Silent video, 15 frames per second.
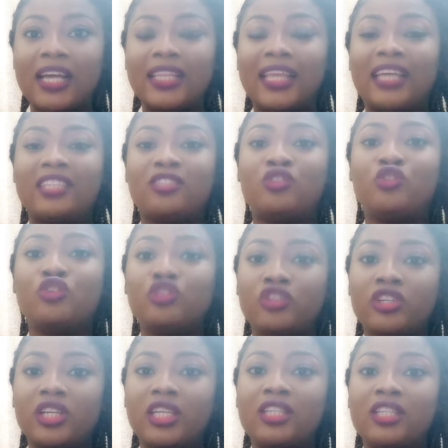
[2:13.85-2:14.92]
that is
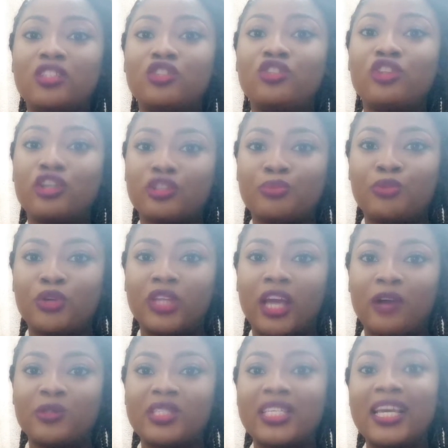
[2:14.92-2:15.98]
usually not
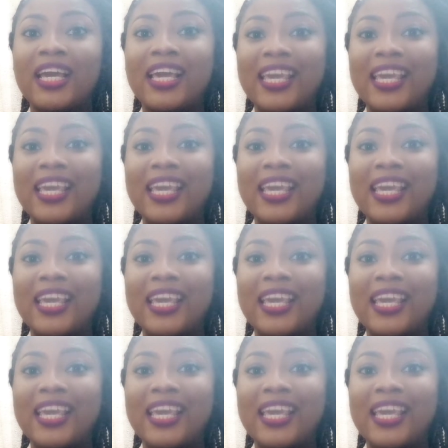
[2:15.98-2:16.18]
pronounced